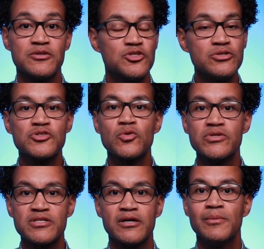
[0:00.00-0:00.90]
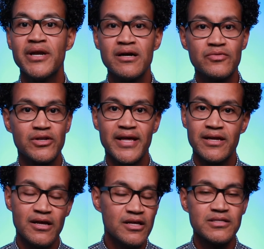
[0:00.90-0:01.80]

And as soon as scores start coming out, they're like,